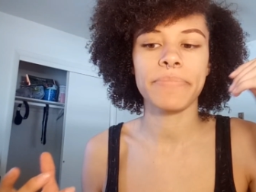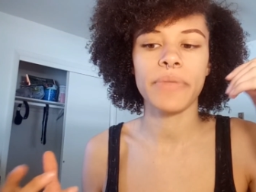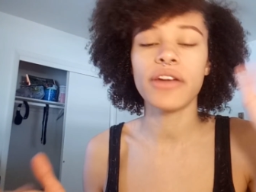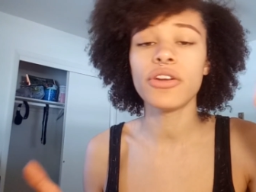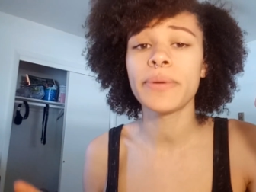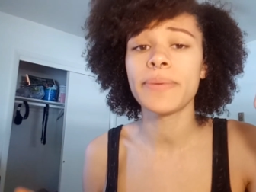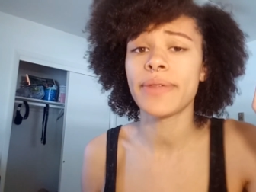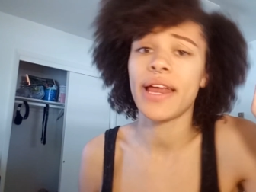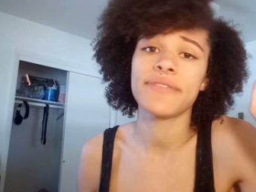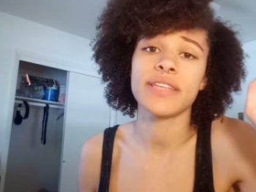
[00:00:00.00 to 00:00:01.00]
I know people
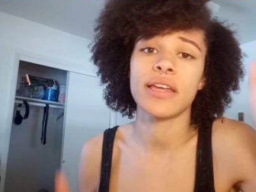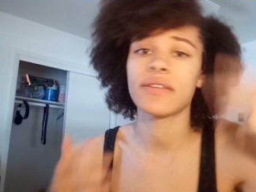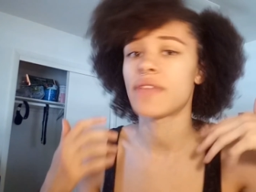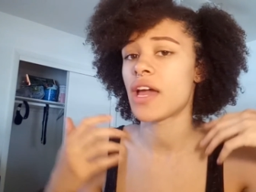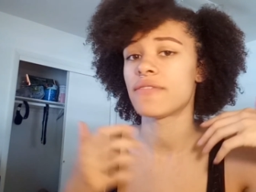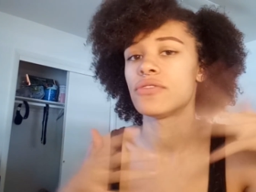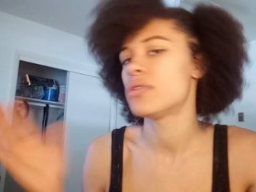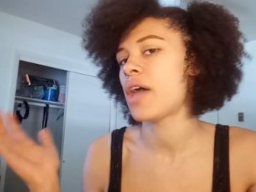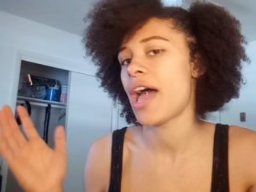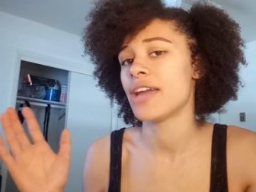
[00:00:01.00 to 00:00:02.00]
that have sand and they haven't
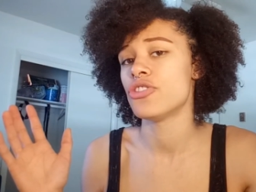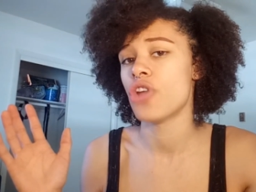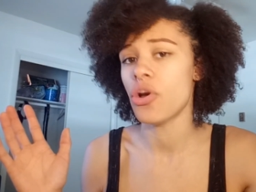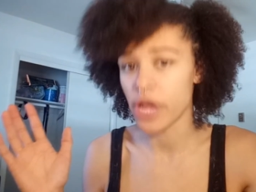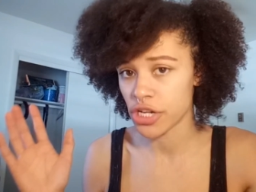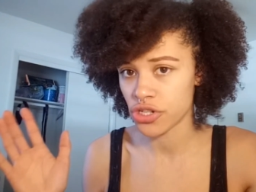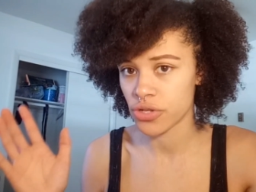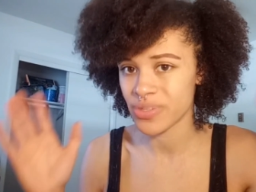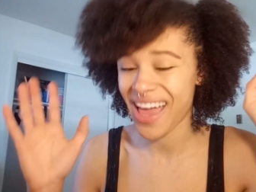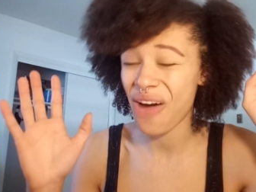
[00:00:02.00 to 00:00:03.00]
had no
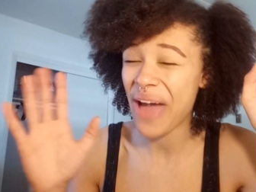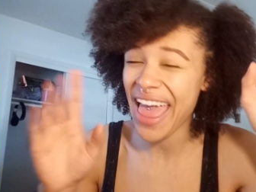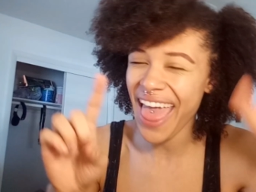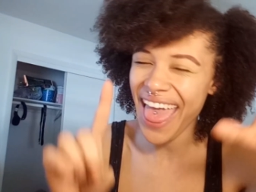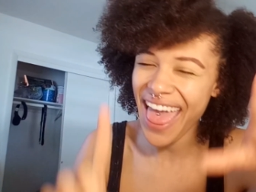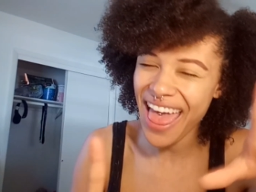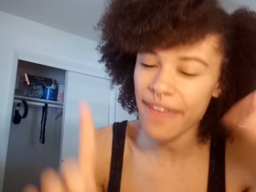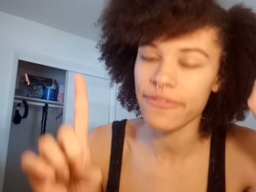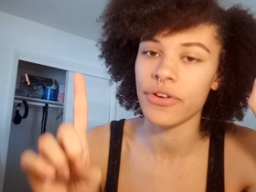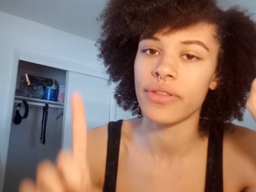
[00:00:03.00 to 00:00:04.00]
issues.
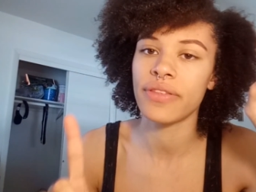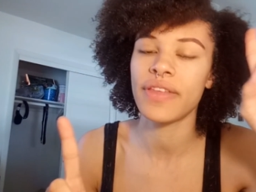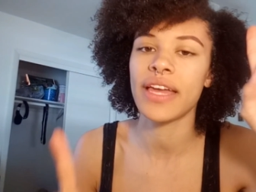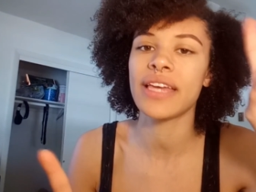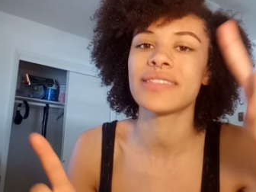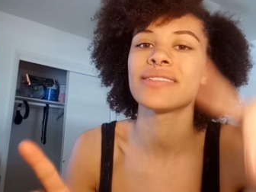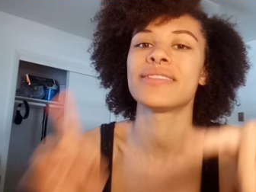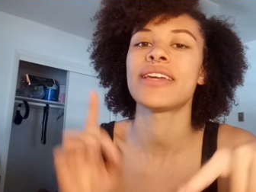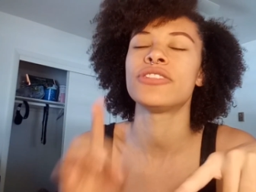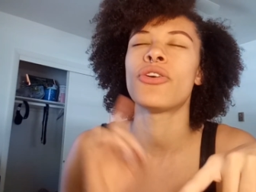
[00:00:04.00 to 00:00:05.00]
However, the thing is, is
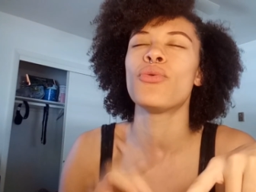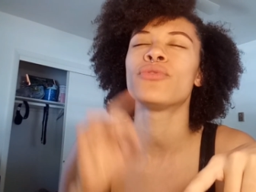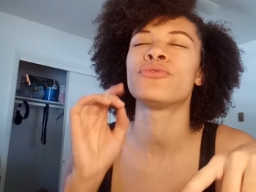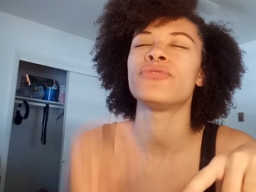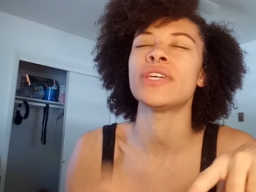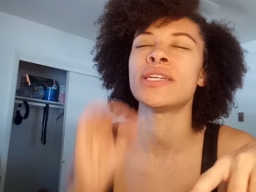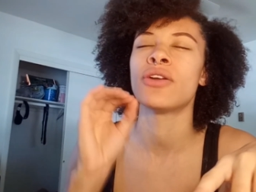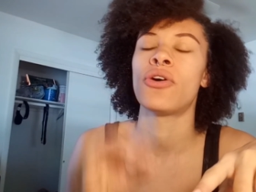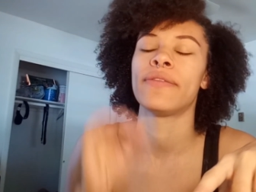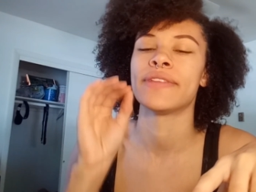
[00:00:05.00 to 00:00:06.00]
they don't feed
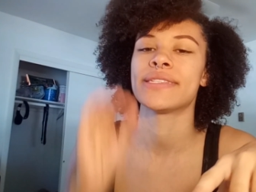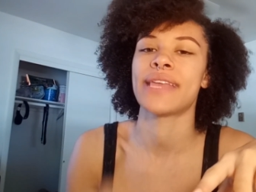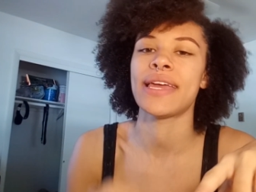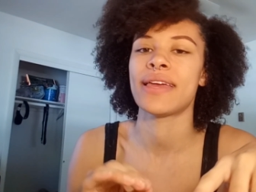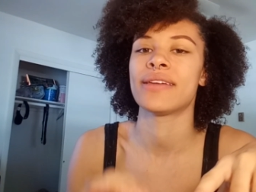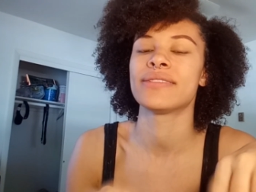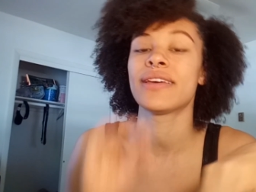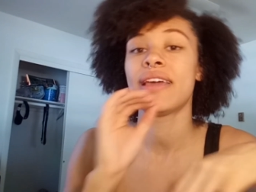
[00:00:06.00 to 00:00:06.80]
on the sand.